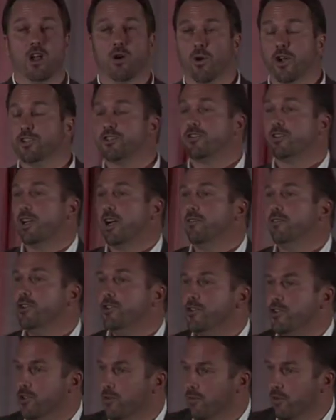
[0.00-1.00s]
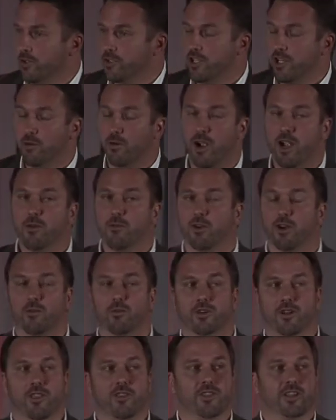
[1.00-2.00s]
Western Governors University, where I work,
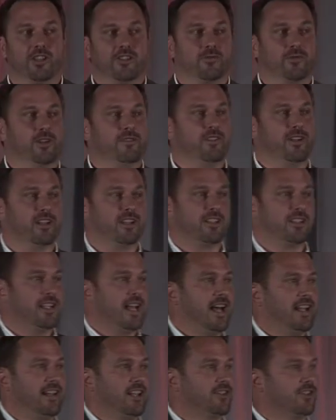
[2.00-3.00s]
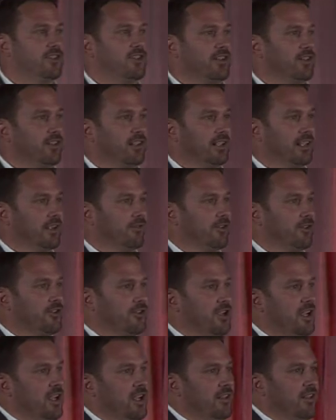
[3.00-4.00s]
one of the things we've done is not necessarily
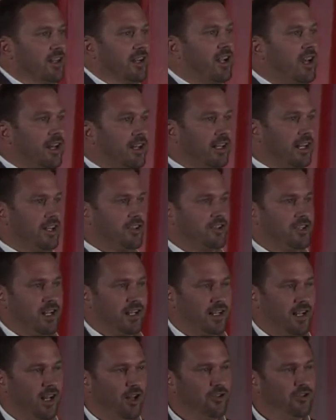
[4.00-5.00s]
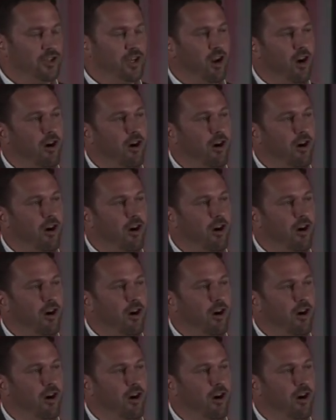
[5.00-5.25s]
leverage the cutting edge technology.